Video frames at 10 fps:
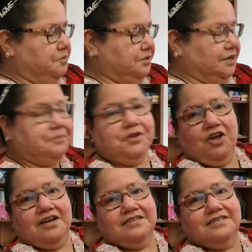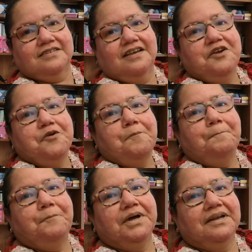lip gloss,
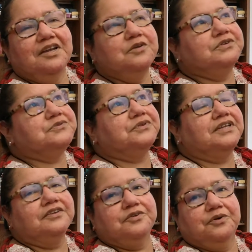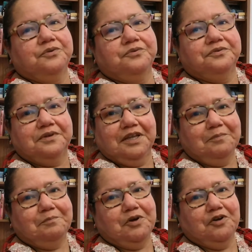but it was really their own lip
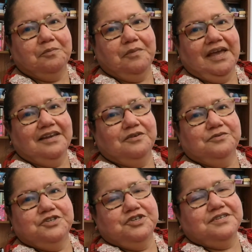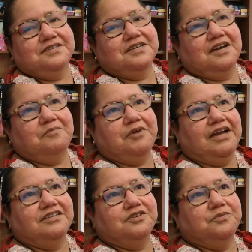balm, and it was just
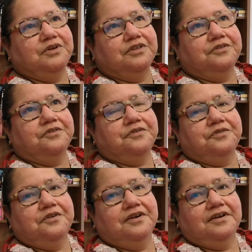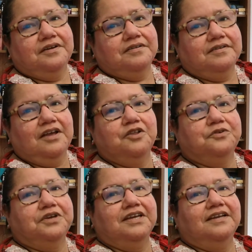branded with Hello
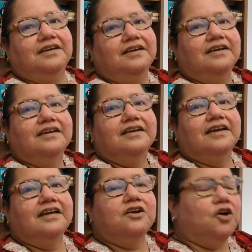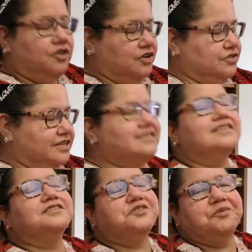Kitty. And although this
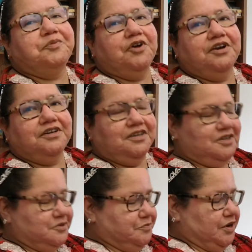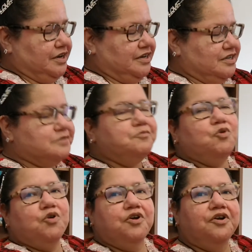is their product and it's branded, it's
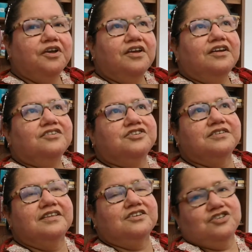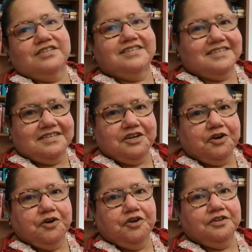more than just a
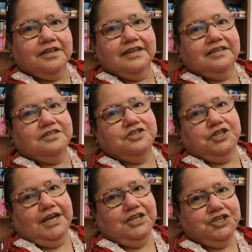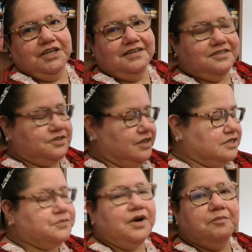sticker on the lid to change it. So
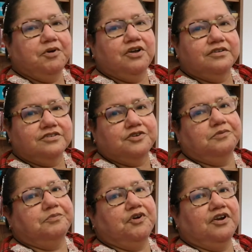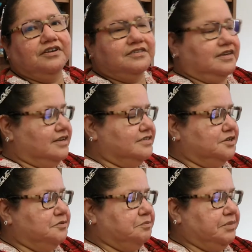that's why I bought certain products and I
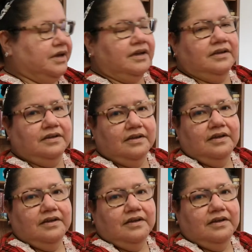didn't buy